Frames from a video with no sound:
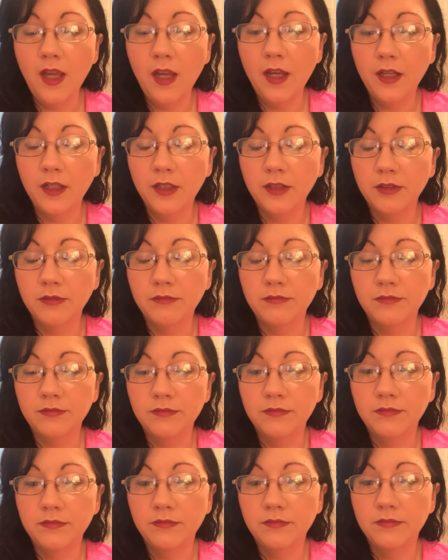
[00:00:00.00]
um,
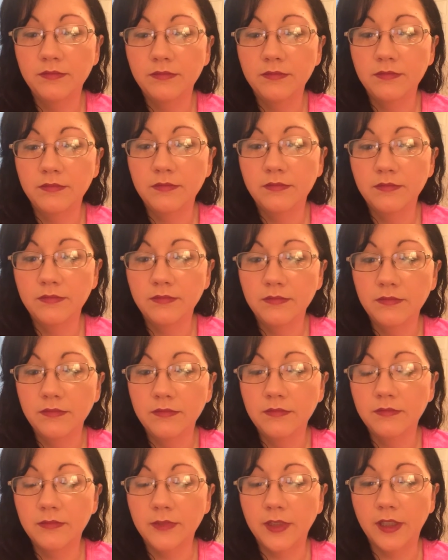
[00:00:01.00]

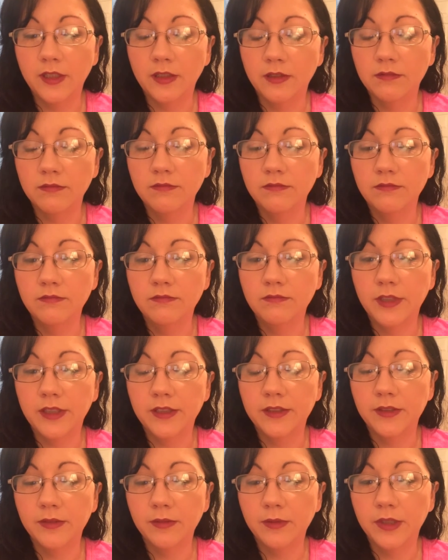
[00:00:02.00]
you know, what
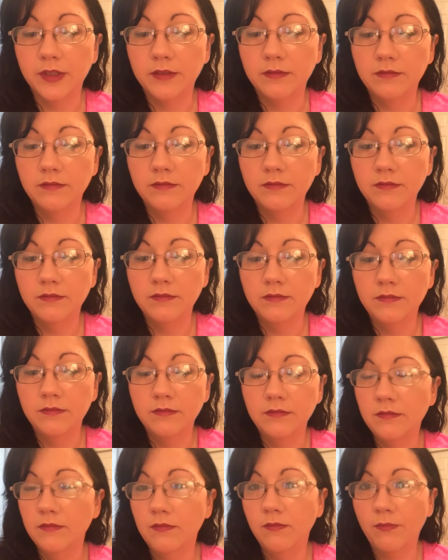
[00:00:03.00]
is the word?
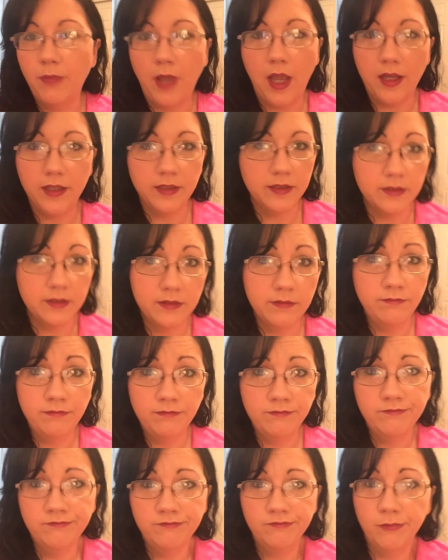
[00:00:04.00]
Past
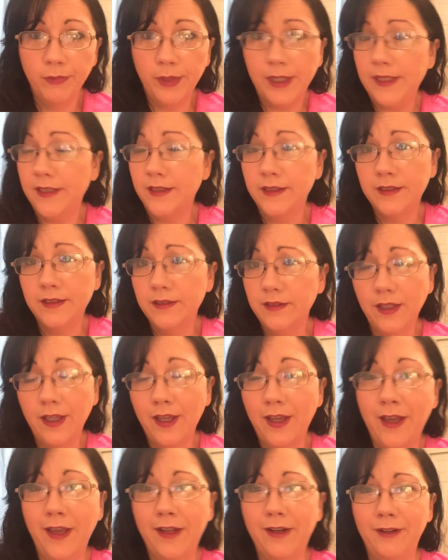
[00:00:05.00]
weeks.
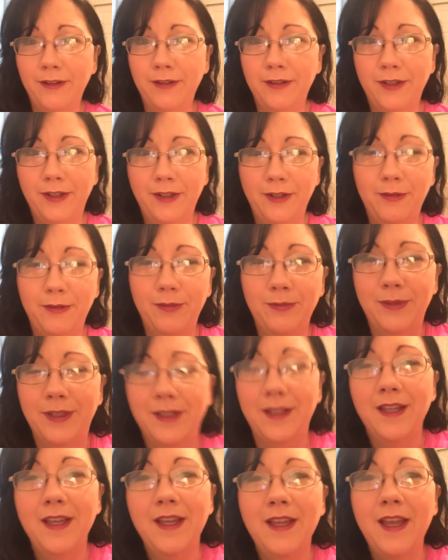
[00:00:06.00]
I don't know
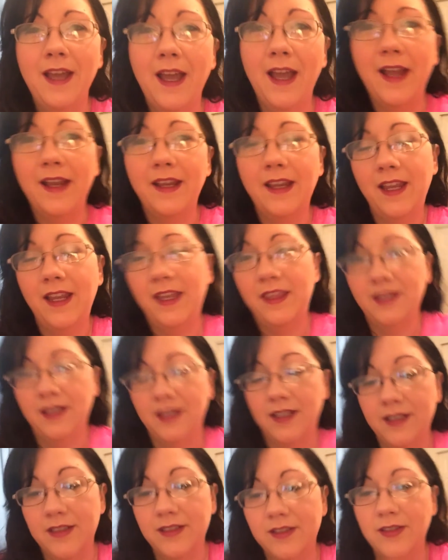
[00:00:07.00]
what, I can't
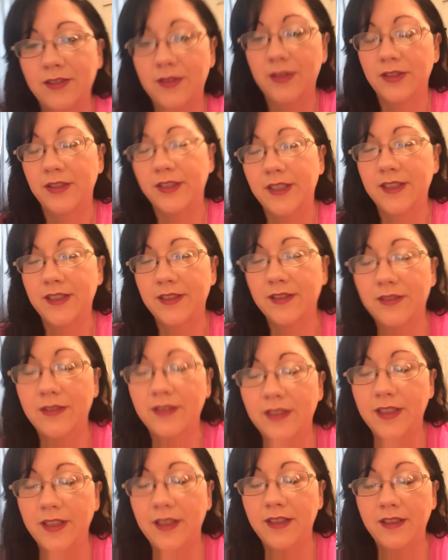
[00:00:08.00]
think. It's still early. It's
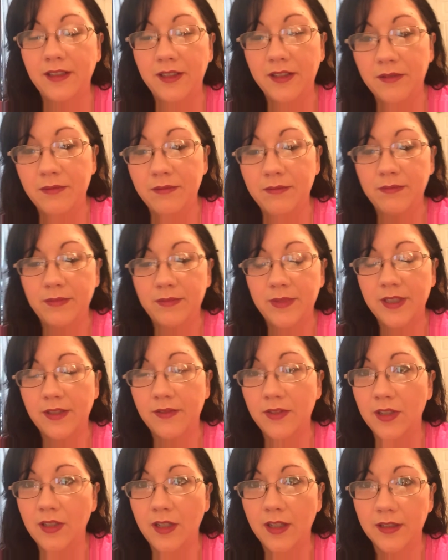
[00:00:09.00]
only um,
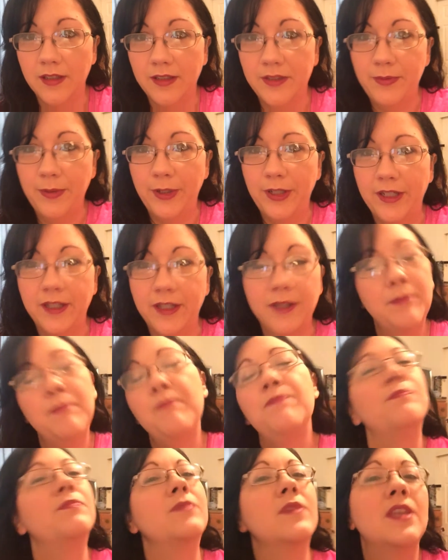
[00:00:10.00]
7 o'clock this morning.
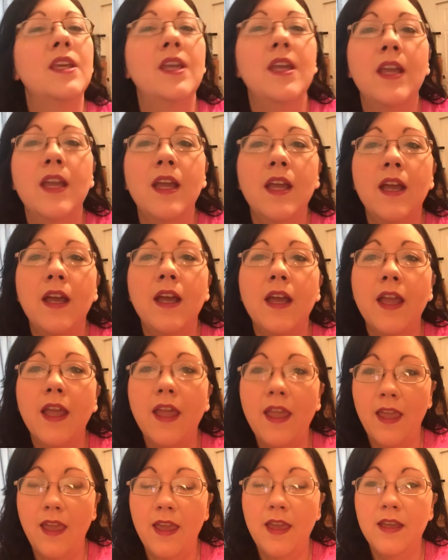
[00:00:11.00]

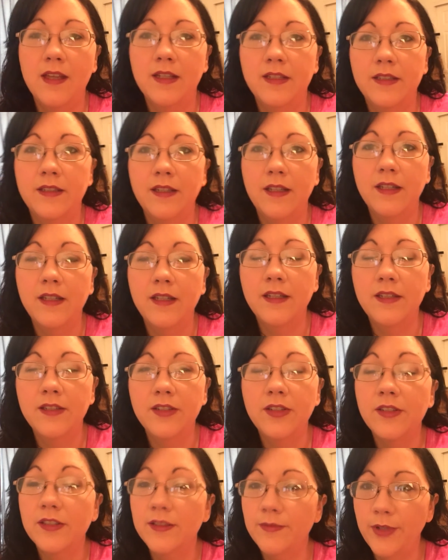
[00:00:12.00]
And
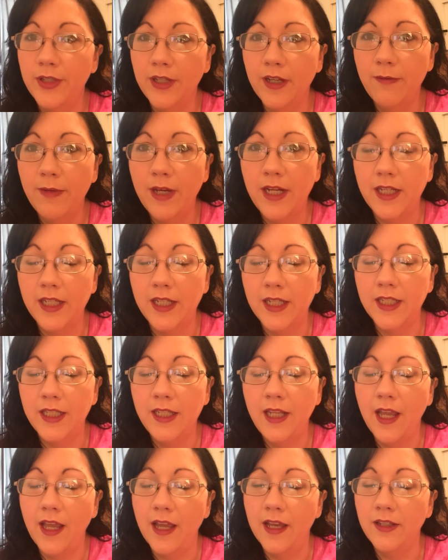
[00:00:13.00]
so this morning I weighed
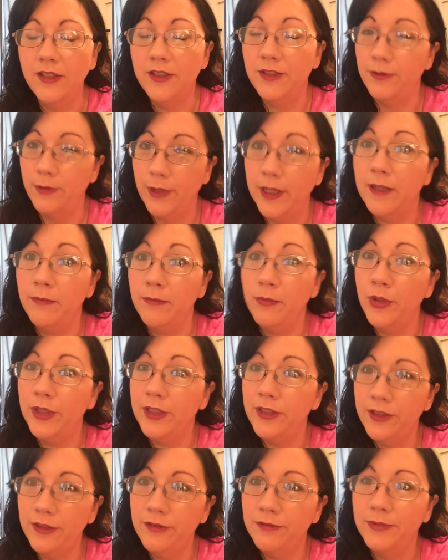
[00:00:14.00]
in at
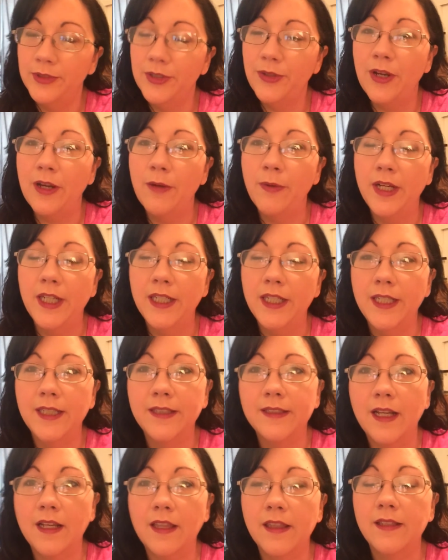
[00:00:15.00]
208.2, so I weighed in
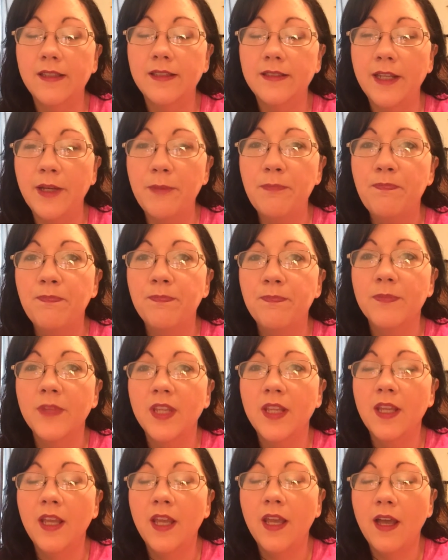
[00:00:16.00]
exactly the same.
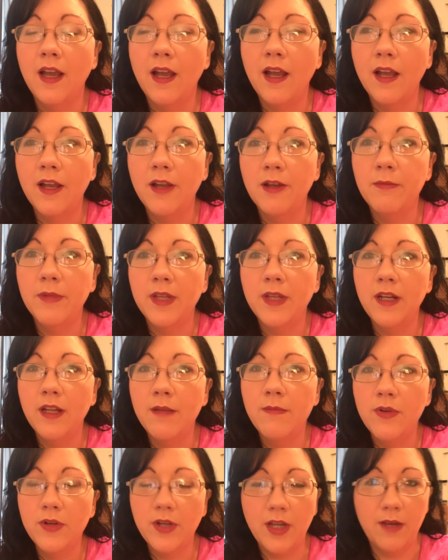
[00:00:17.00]
Um, and
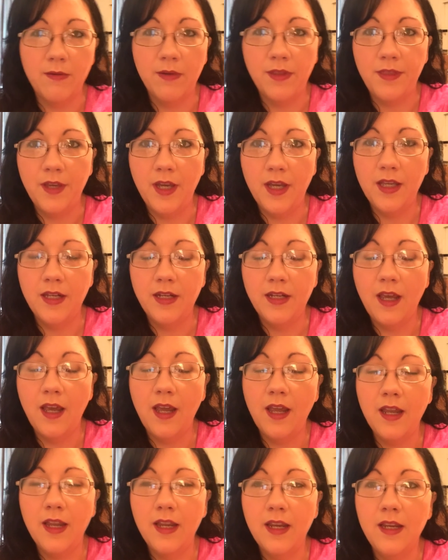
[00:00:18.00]
I'm okay with that.
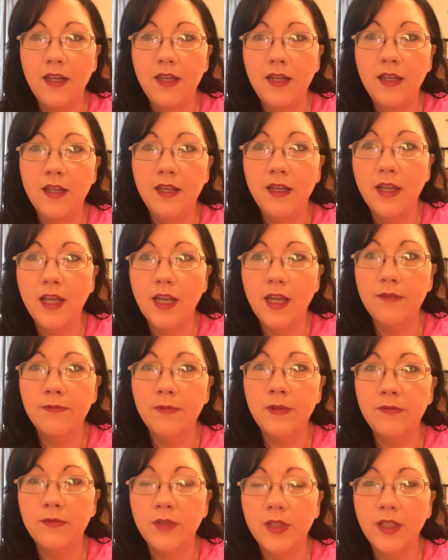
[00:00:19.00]
I have
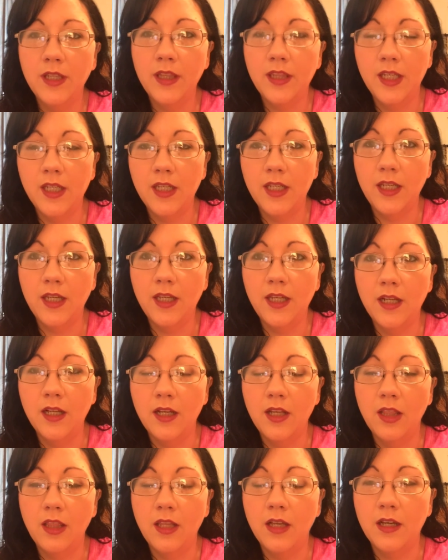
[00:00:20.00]
been really thinking
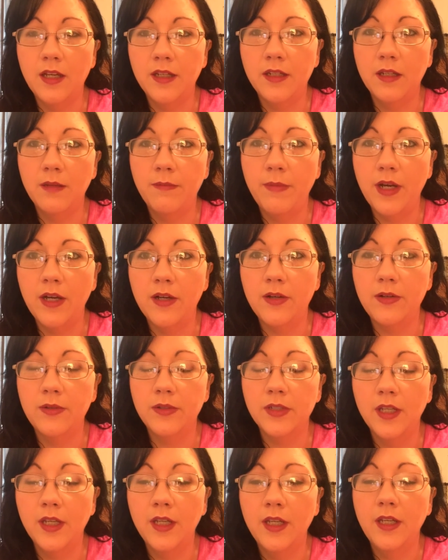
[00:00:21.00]
a lot
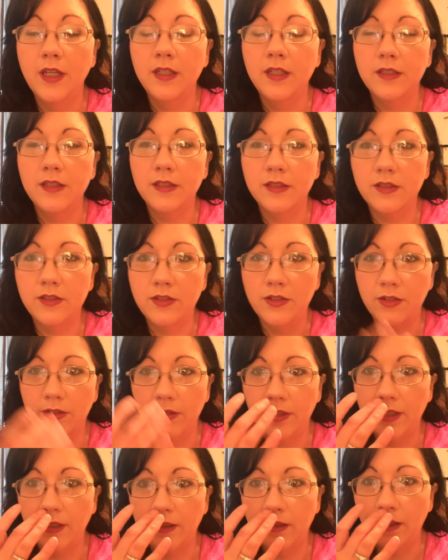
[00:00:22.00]
about this
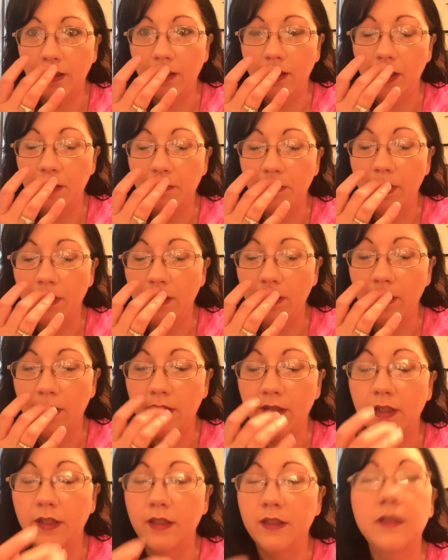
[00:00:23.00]
journey that I'm
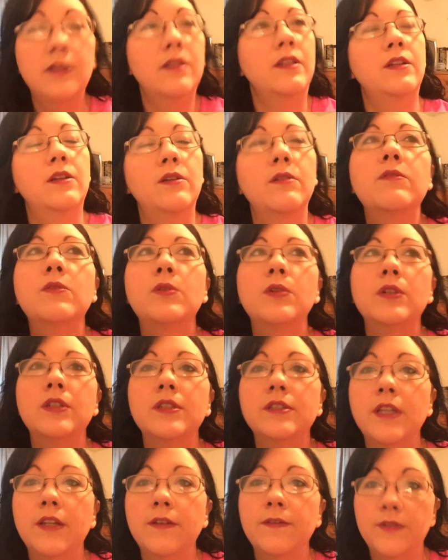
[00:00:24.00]
on. And, you know, of
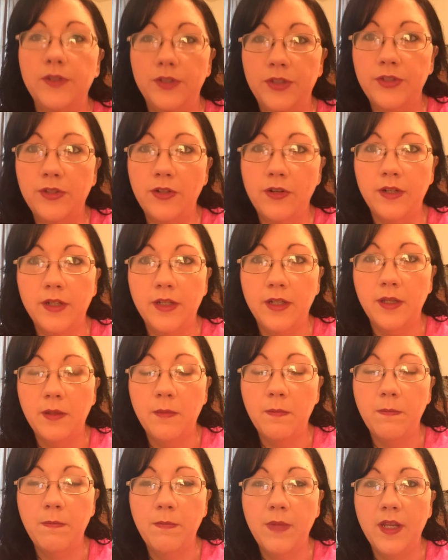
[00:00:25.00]
course, I first started
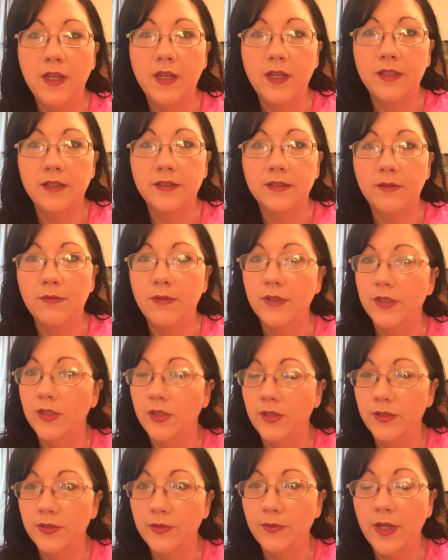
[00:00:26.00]
it because I wanted
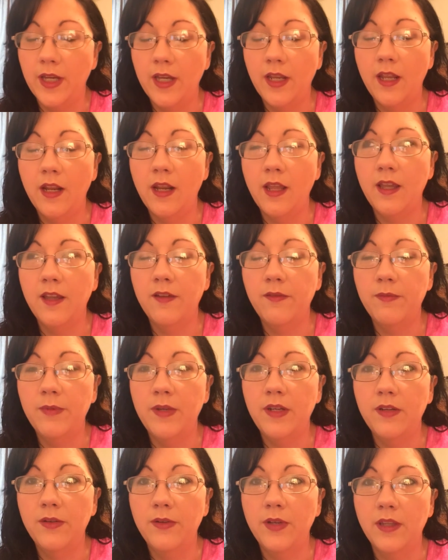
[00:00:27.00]
to lose weight. And I have
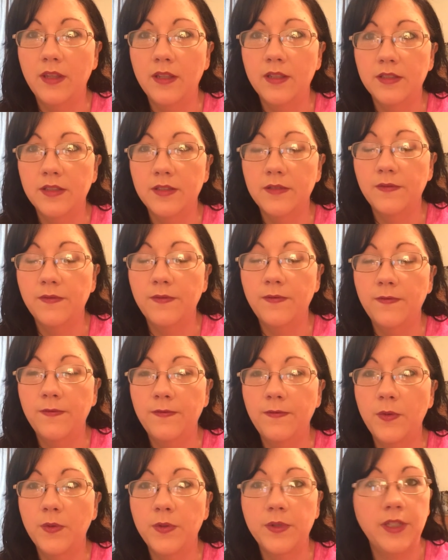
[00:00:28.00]
been doing this
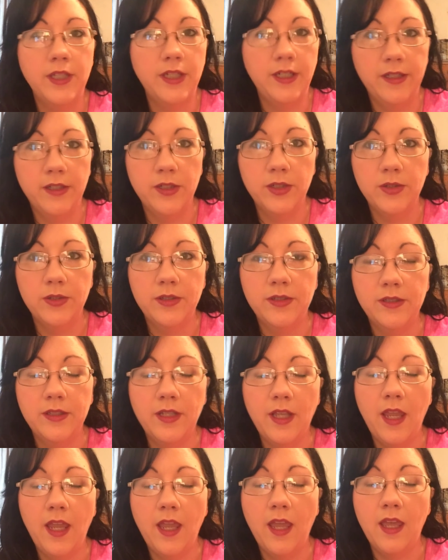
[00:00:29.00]
for years.
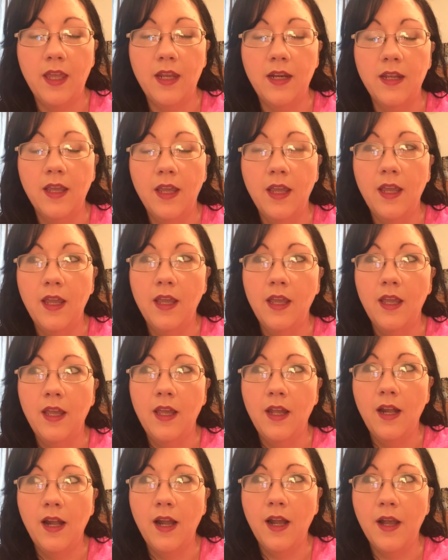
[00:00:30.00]
And,
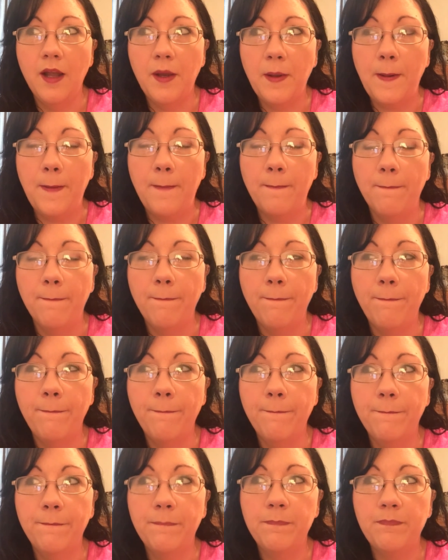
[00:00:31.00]
um,
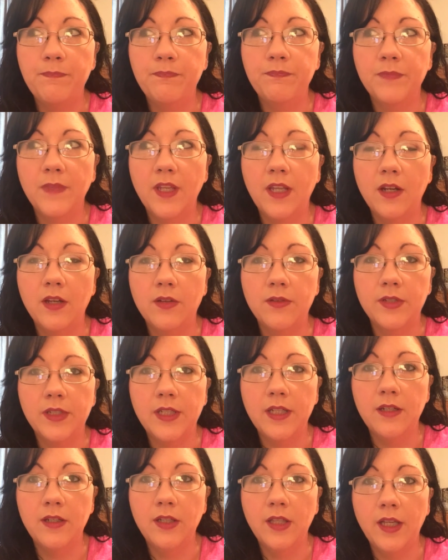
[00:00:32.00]
you know,
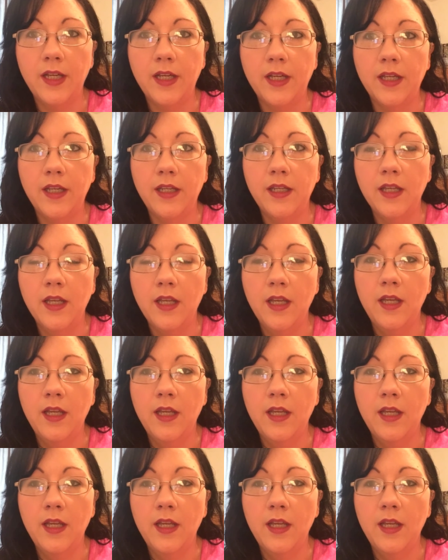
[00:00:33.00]
until I,